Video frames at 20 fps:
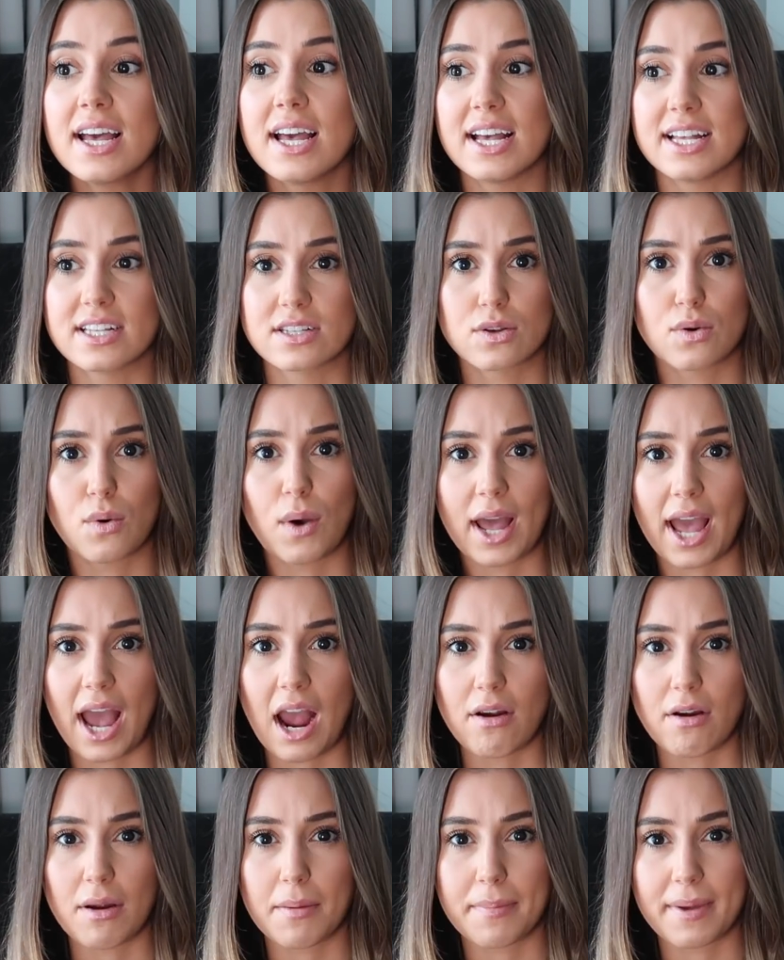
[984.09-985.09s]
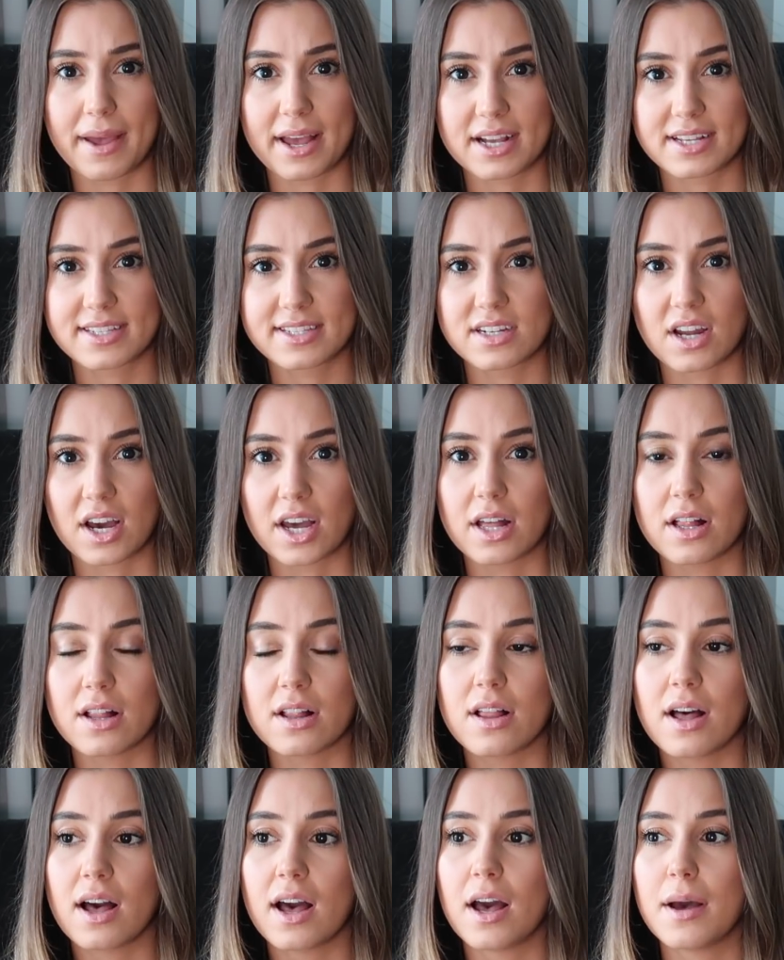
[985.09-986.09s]
It's quite Arabic
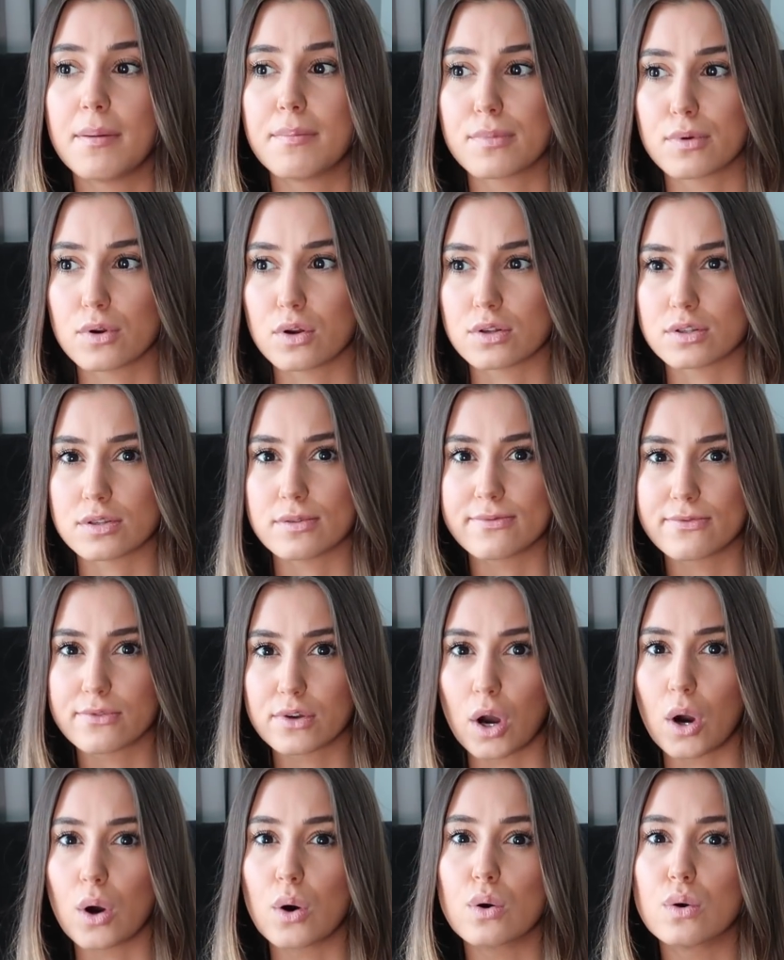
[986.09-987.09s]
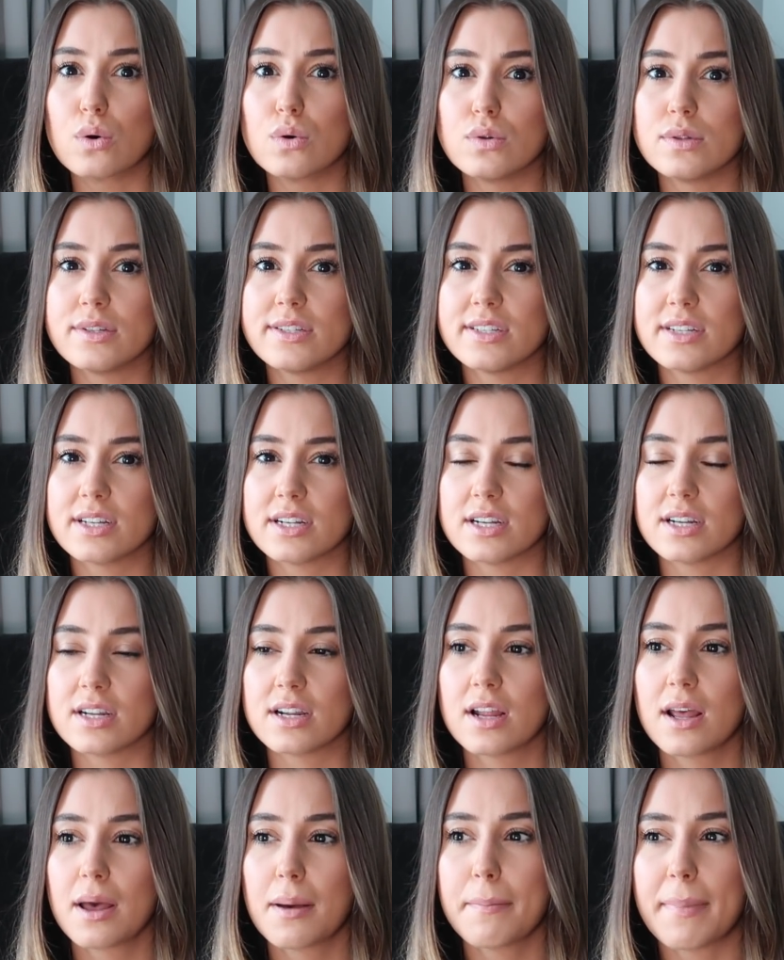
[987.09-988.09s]
style, lots of golds and
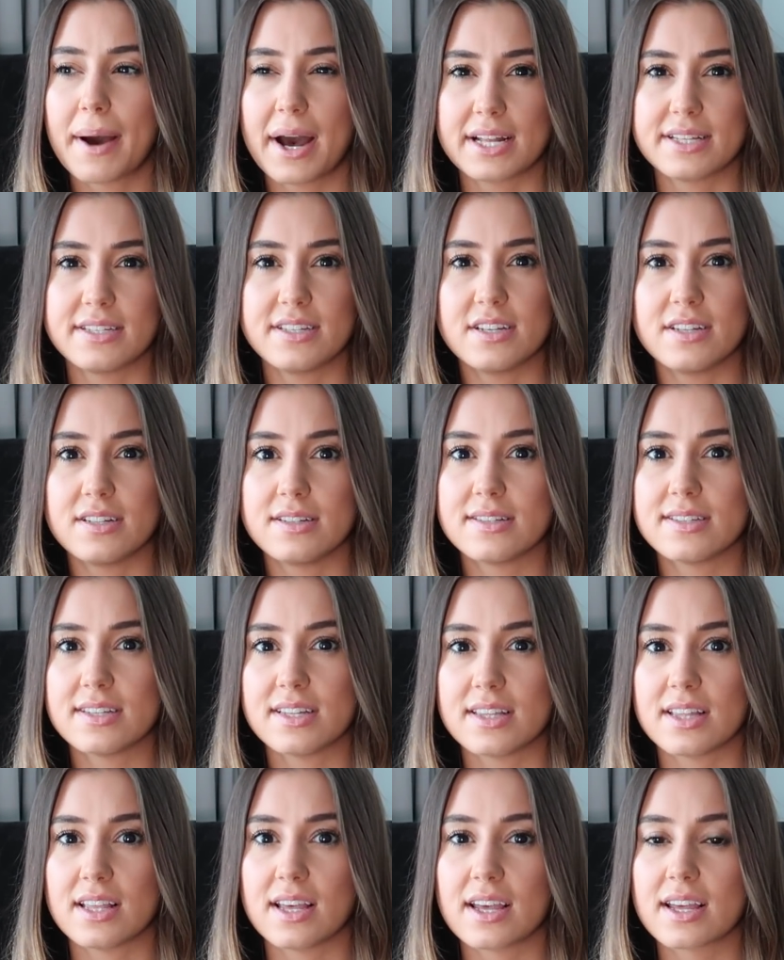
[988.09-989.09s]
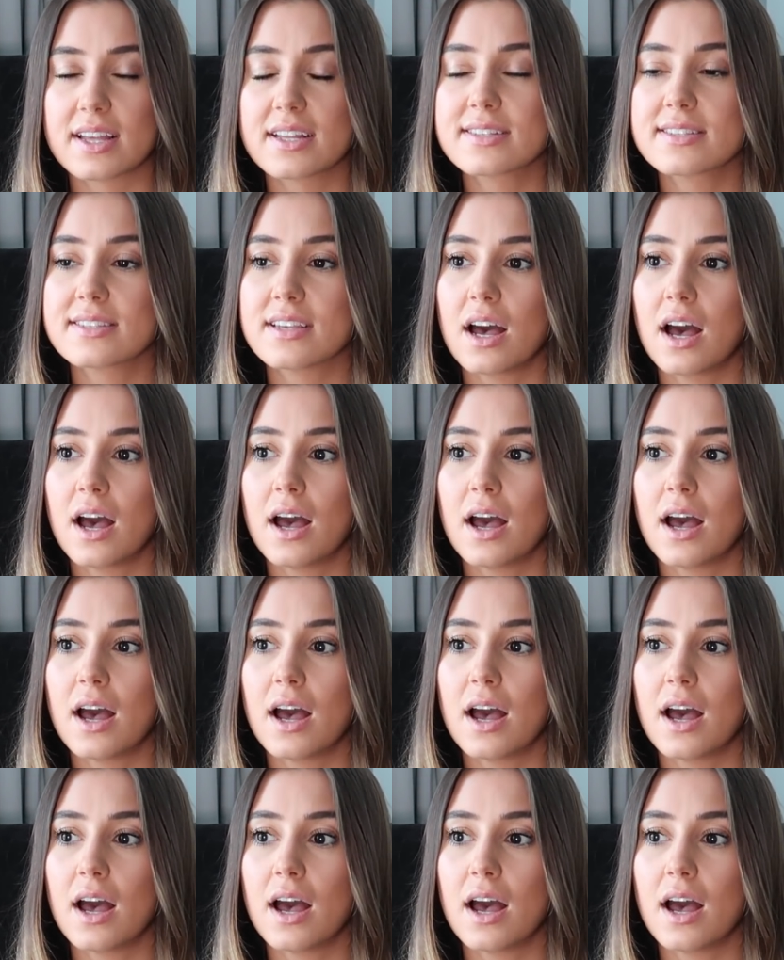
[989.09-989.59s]
patterns and things.